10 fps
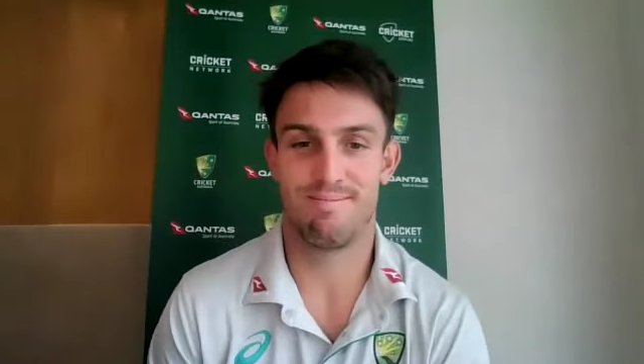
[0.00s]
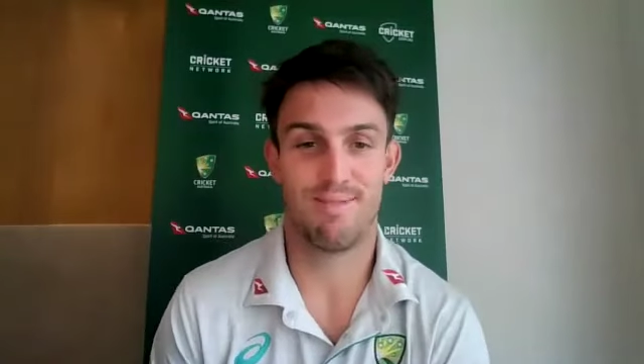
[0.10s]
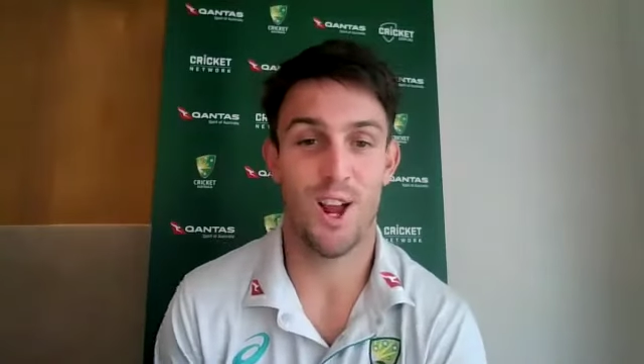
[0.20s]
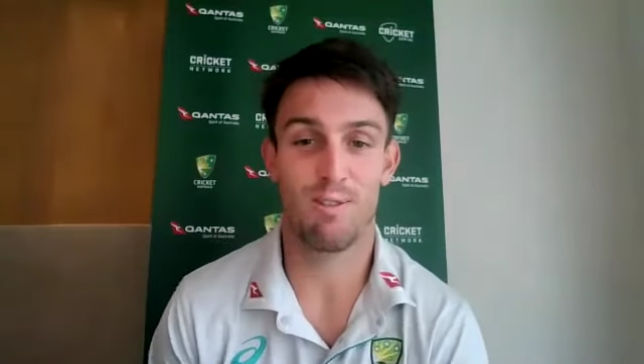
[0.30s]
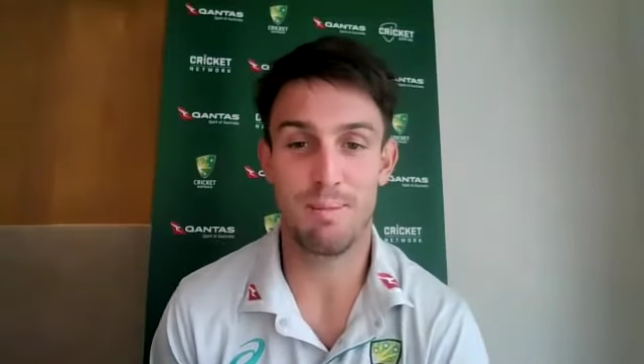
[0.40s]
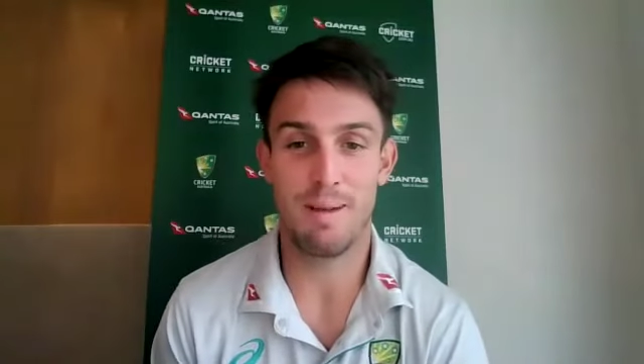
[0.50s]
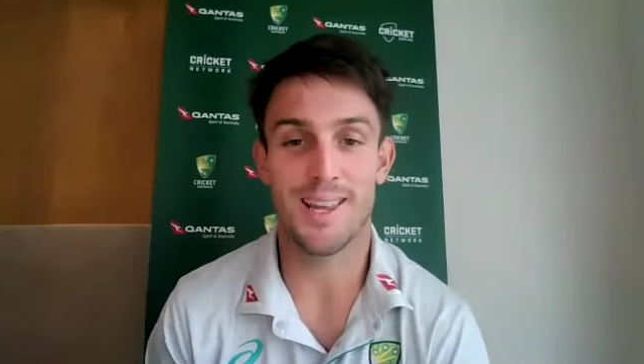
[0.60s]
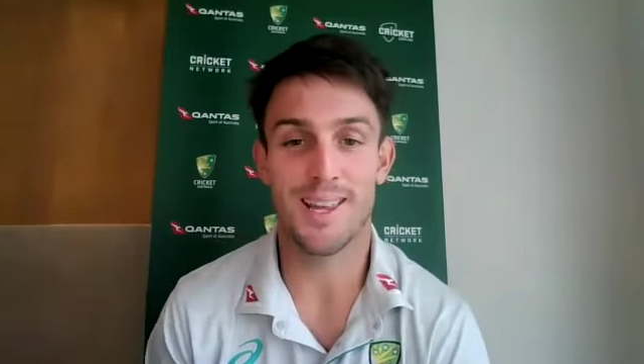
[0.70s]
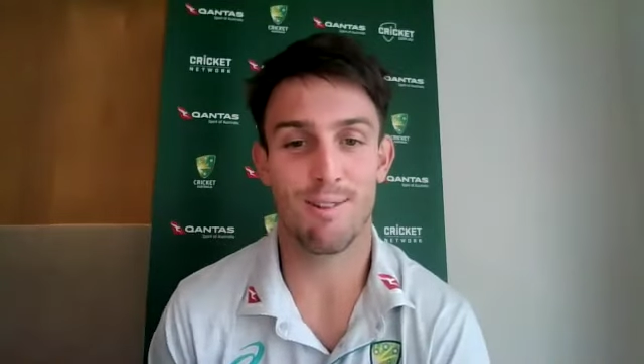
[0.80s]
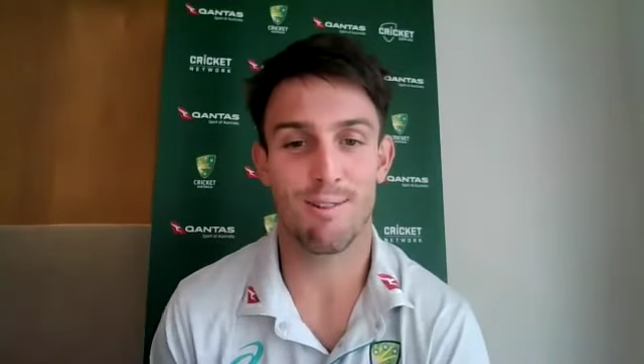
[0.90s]
hopefully
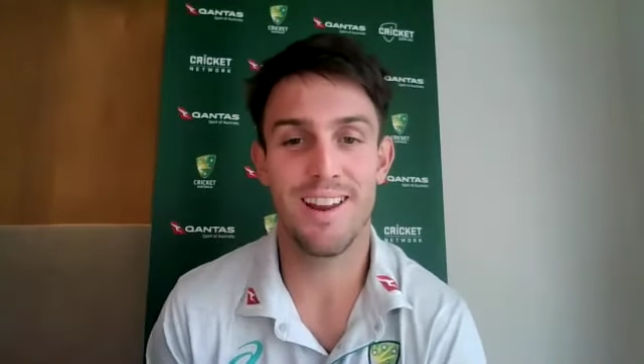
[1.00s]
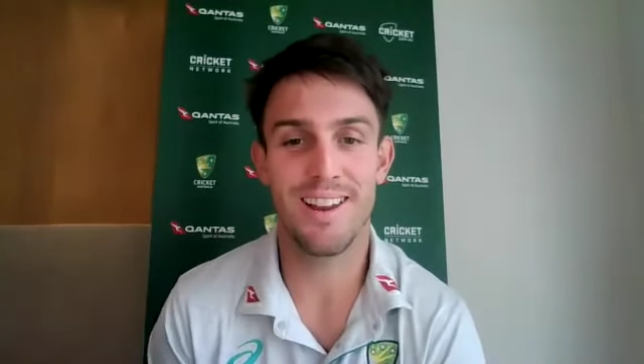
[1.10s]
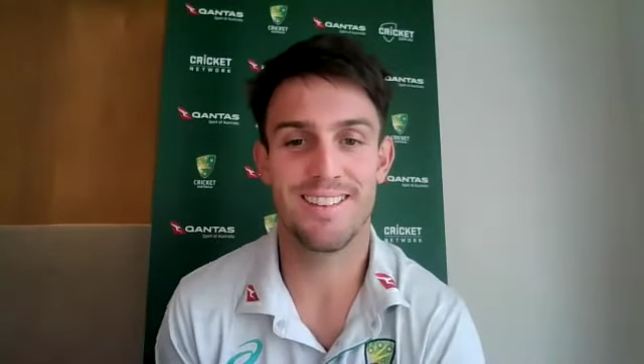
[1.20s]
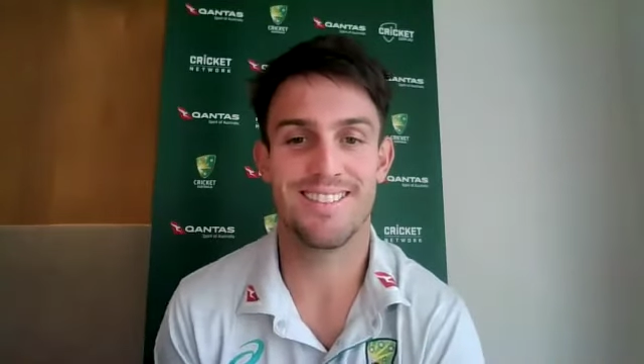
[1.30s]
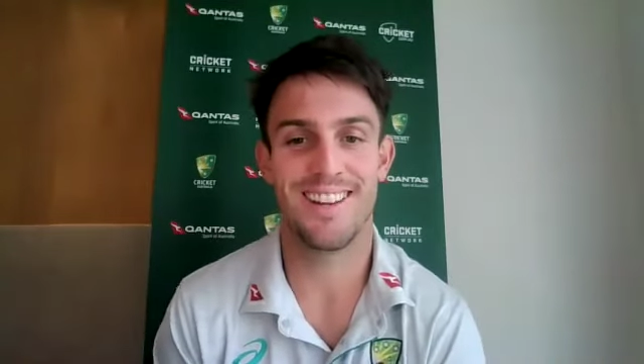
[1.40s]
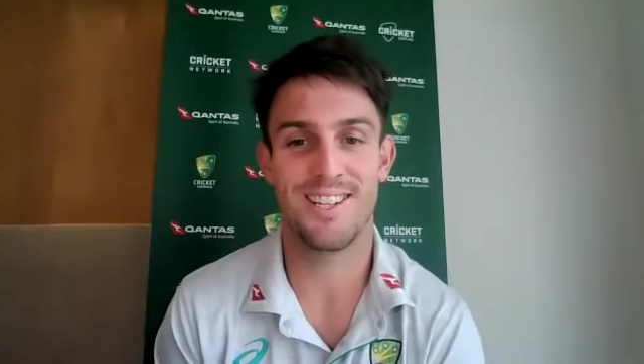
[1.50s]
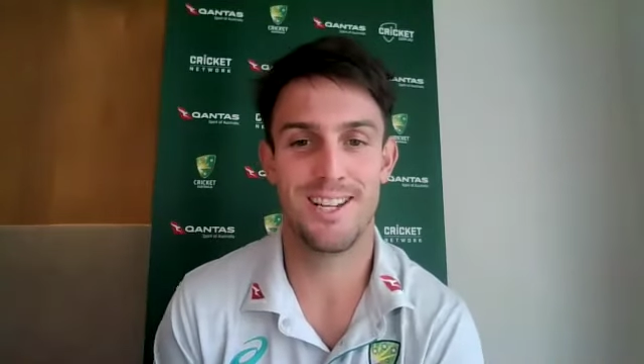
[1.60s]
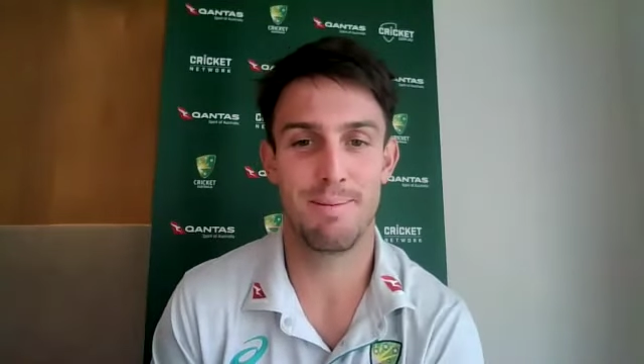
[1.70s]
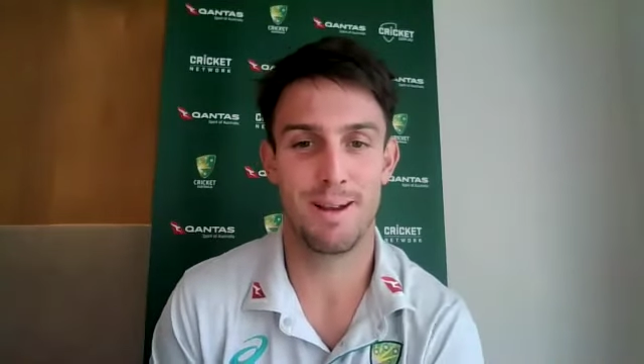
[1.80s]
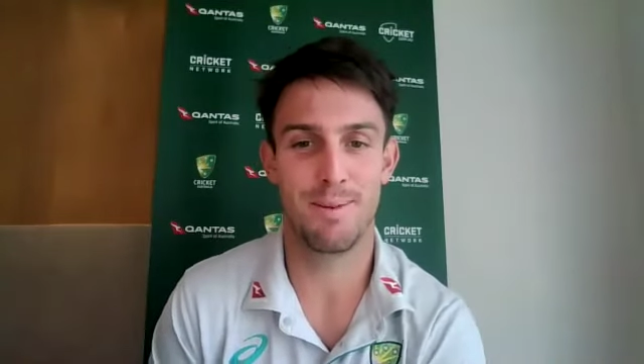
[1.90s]
batting three and
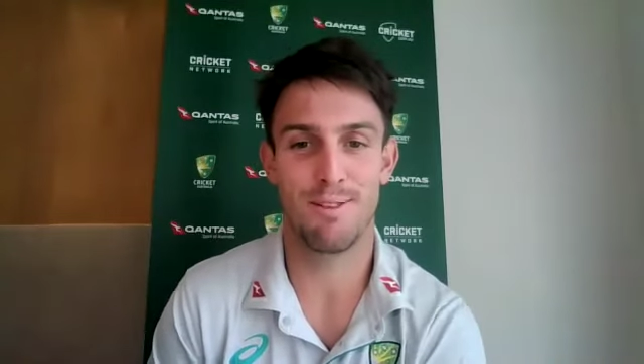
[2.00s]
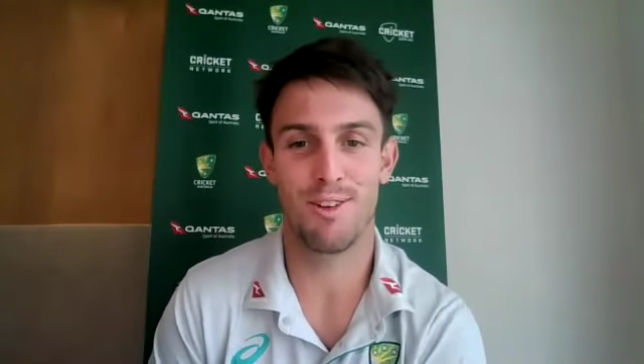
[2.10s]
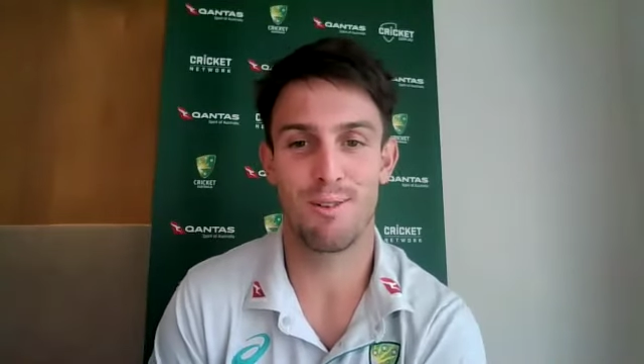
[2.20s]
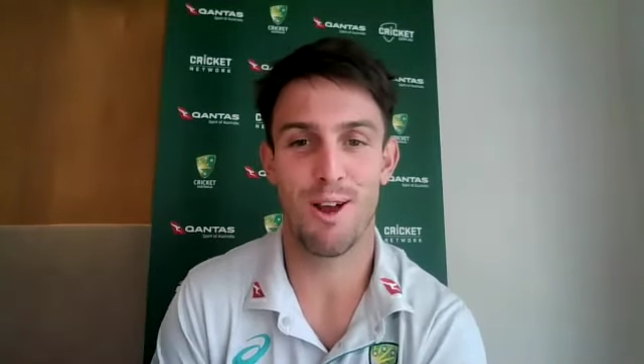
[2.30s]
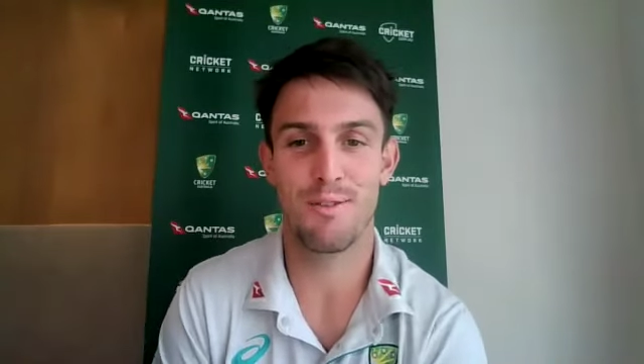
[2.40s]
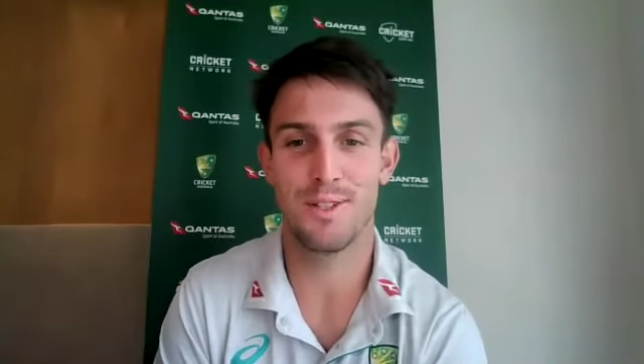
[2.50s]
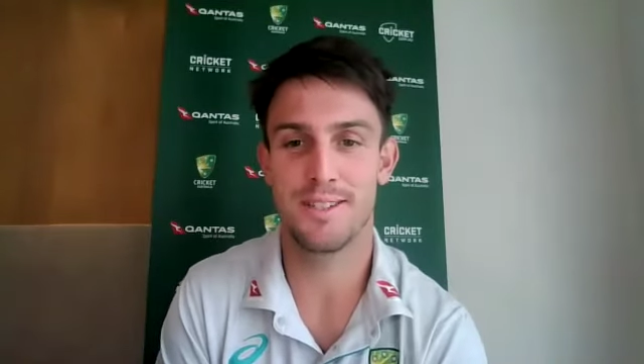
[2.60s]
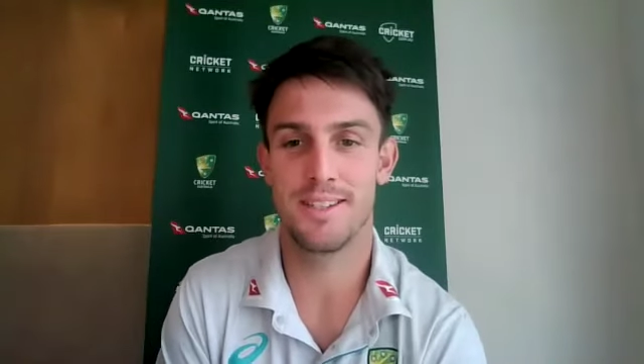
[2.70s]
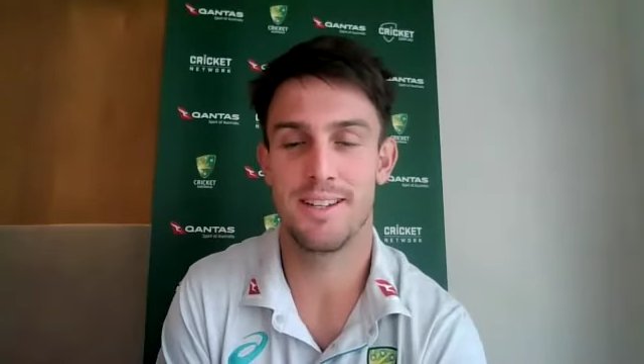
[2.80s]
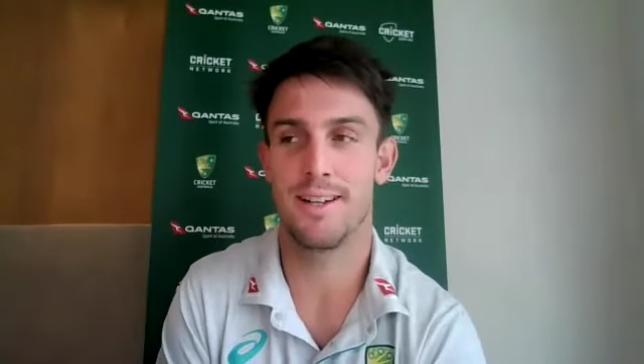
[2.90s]
chipping in with a few overs.